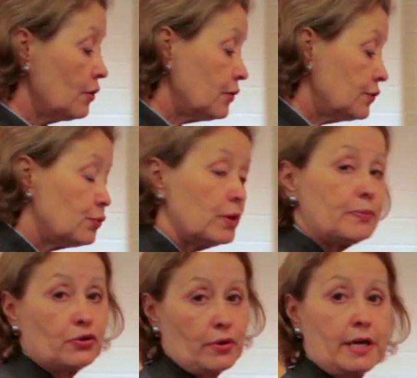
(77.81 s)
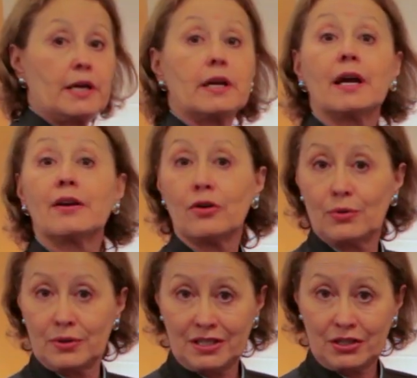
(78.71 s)
The drip tray can go
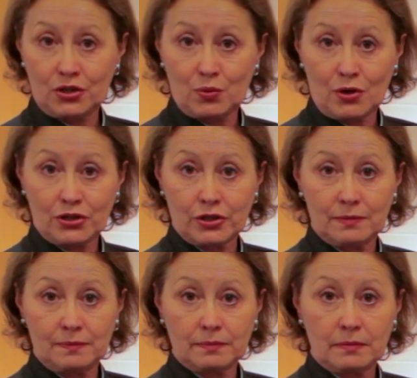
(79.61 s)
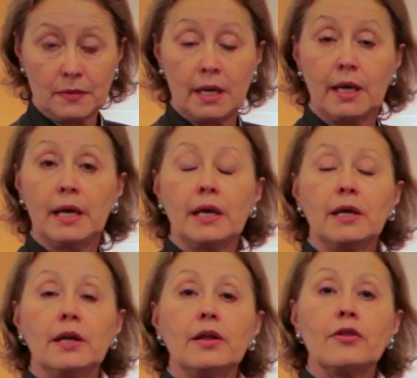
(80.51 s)
in the dishwasher.
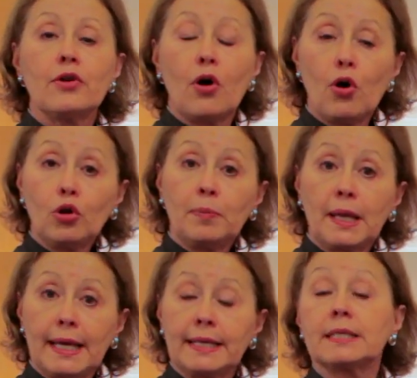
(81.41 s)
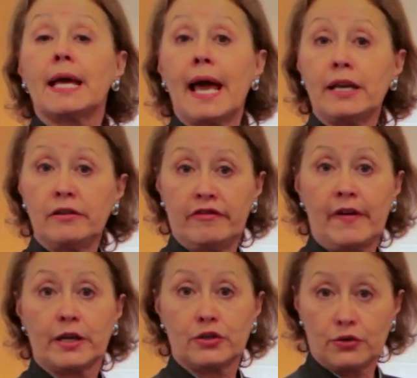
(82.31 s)
The whole plate can in
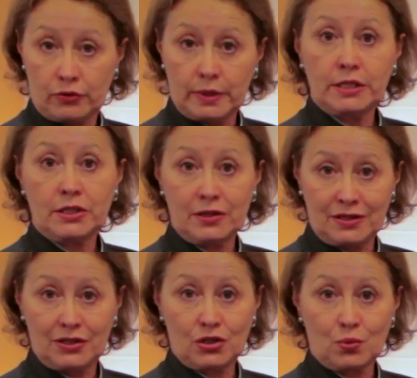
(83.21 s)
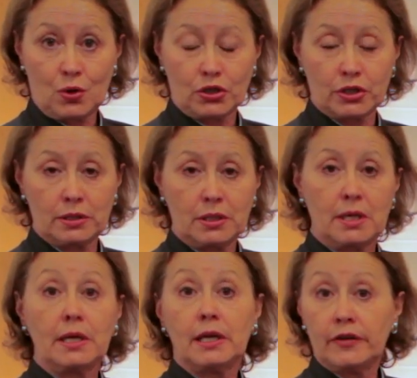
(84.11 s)
fact go into the dishwasher
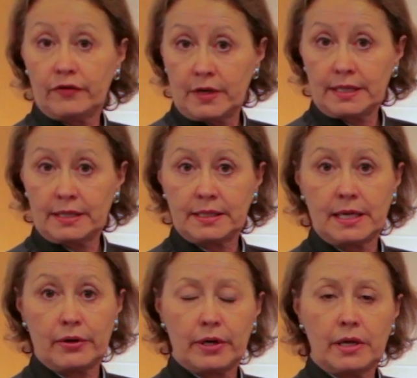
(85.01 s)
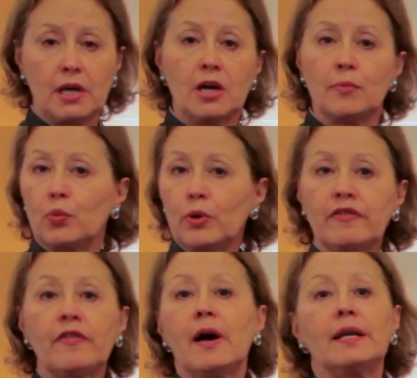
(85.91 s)
if necessary, but we
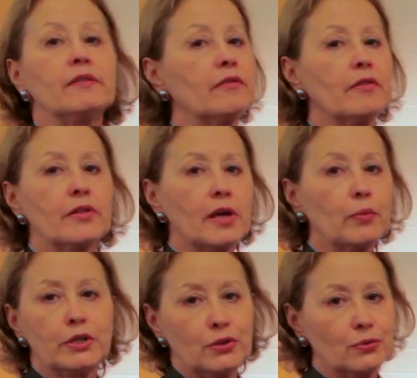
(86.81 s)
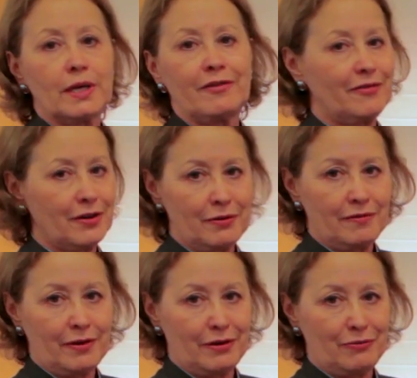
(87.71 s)
find that we do that very,
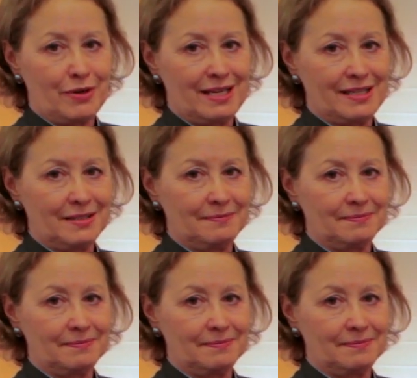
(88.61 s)
very rarely.